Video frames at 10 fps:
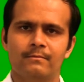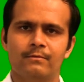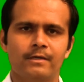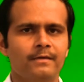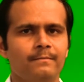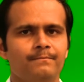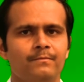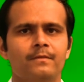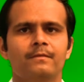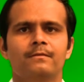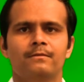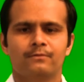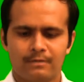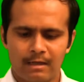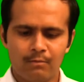Okay,
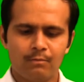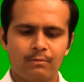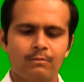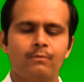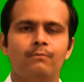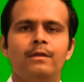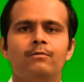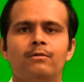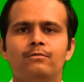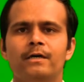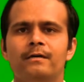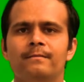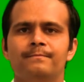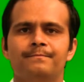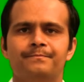so now we will go to
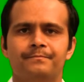the